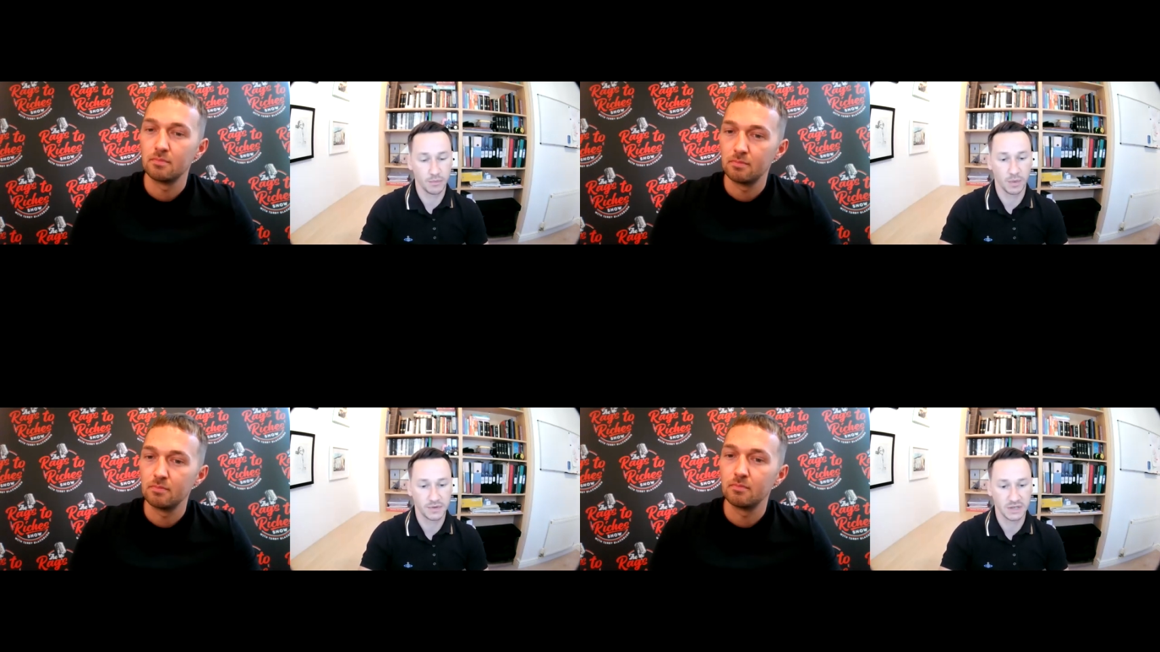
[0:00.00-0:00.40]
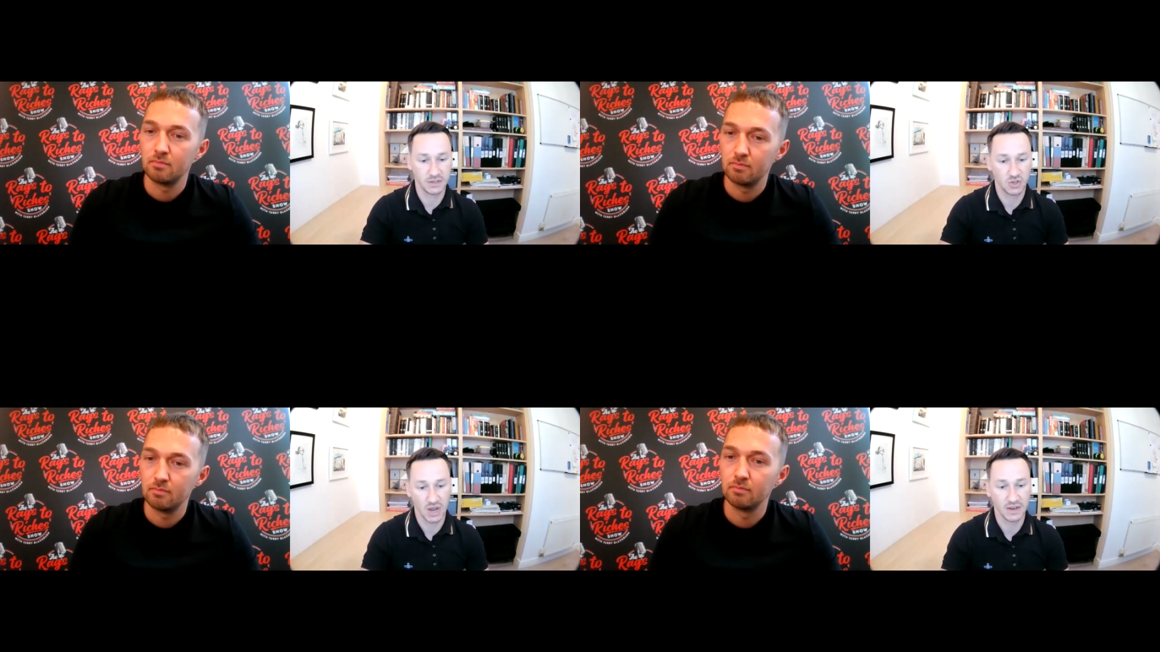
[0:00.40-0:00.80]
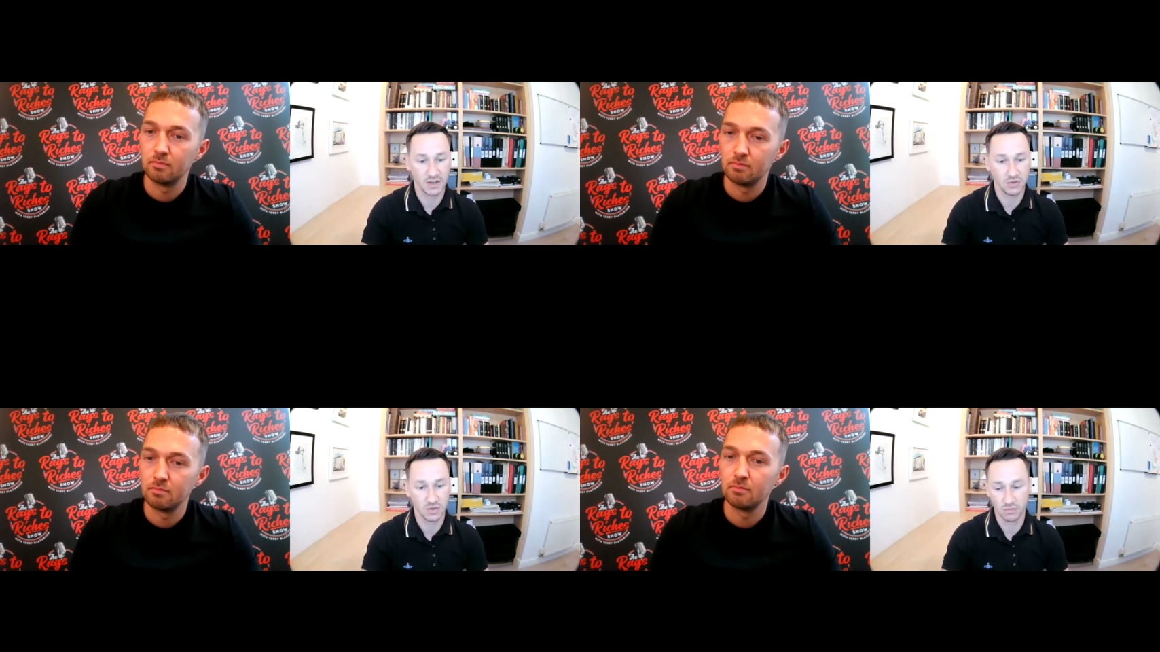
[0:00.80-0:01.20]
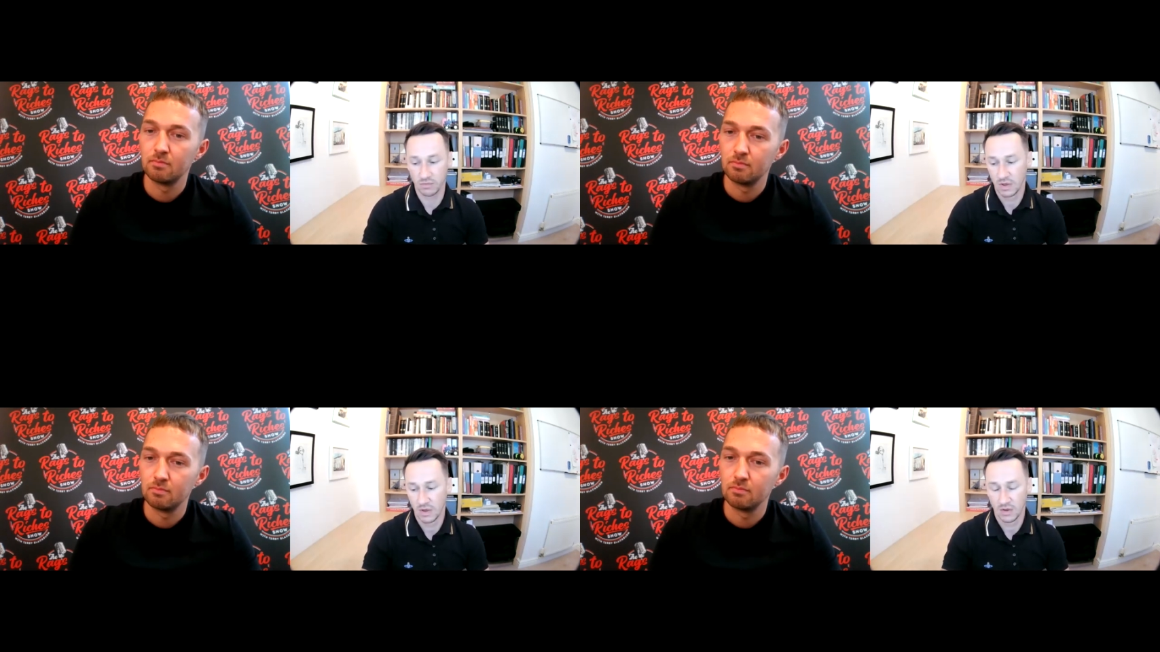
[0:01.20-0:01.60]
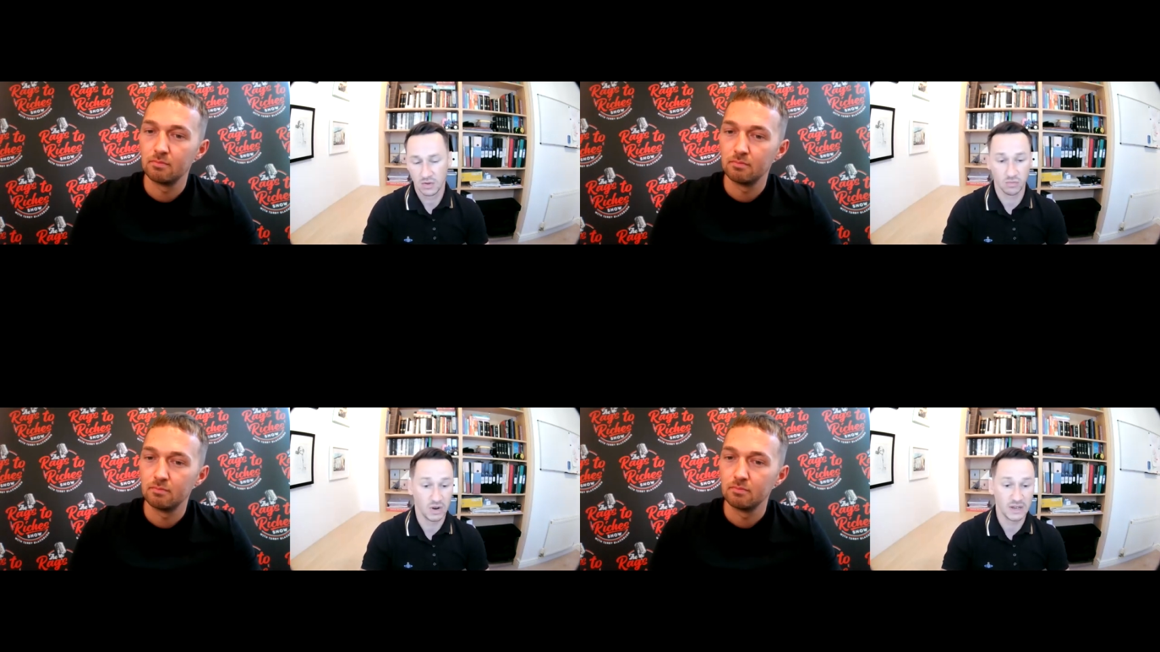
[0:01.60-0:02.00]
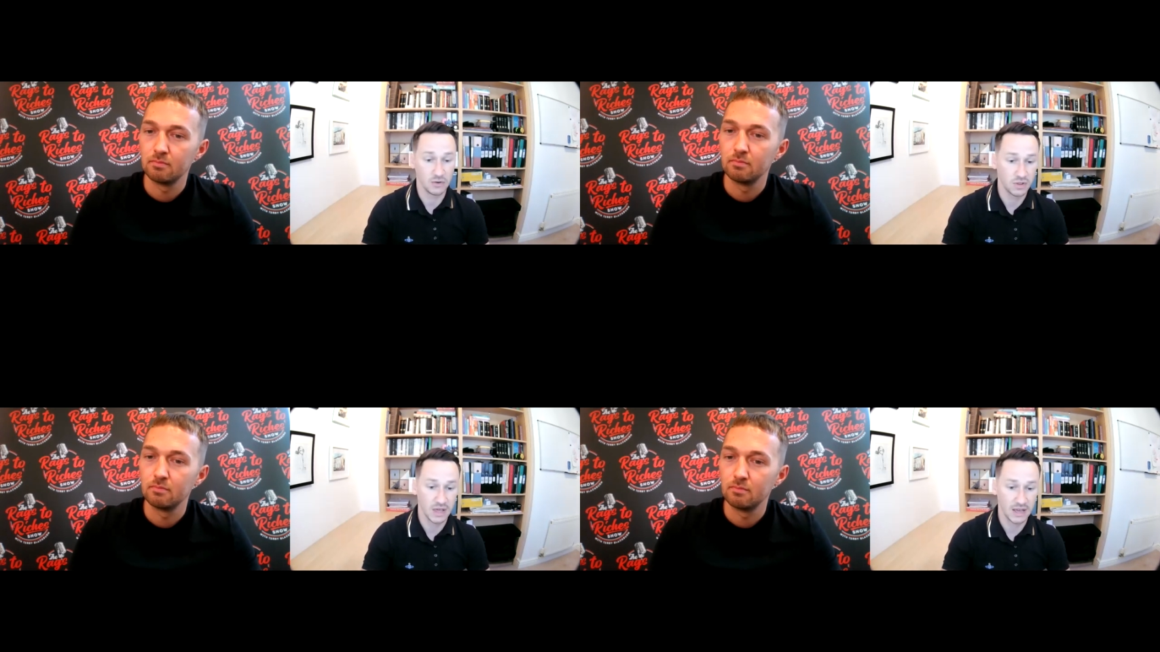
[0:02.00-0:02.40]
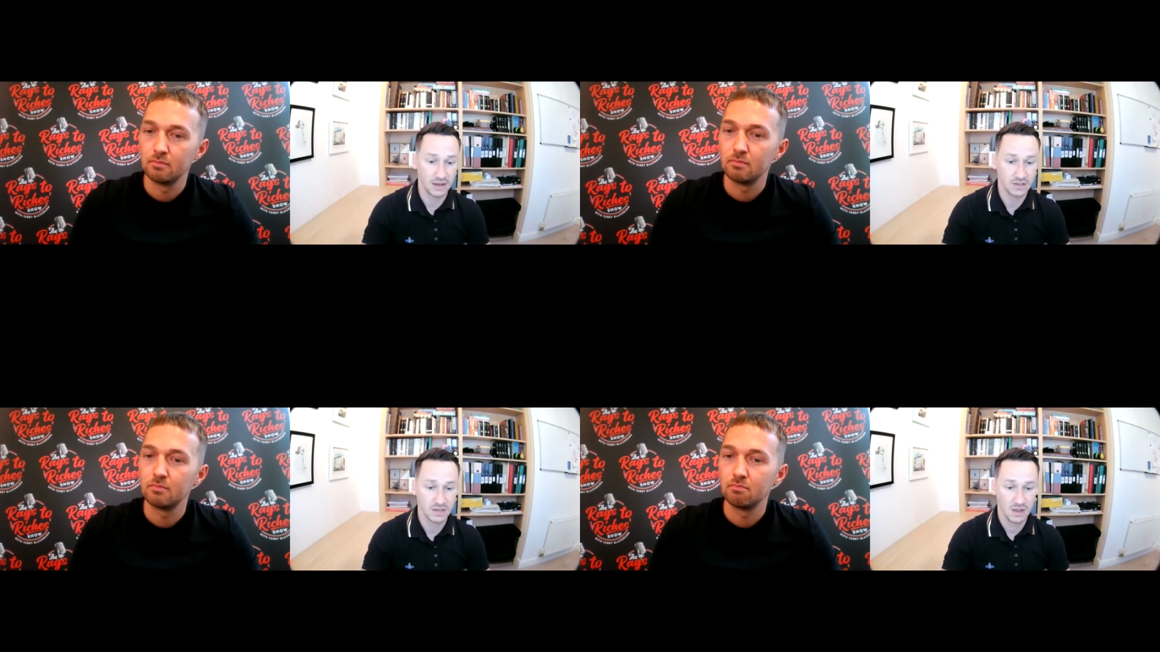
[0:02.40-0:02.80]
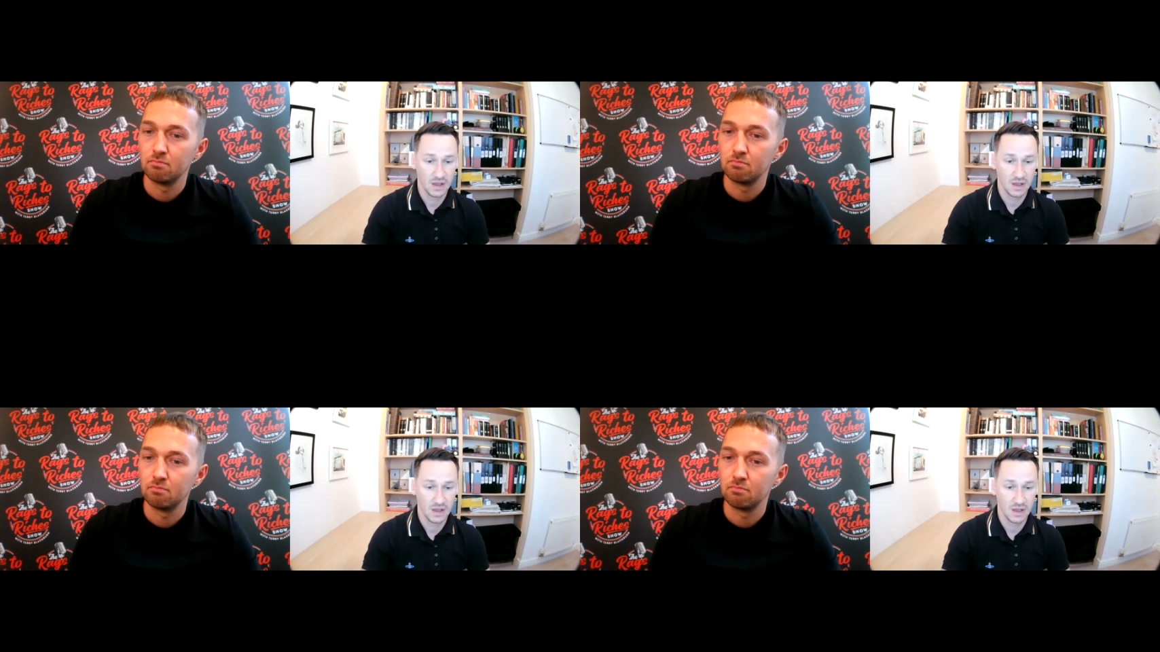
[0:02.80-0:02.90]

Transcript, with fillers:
Speaker 1: property to try and do some some really good things.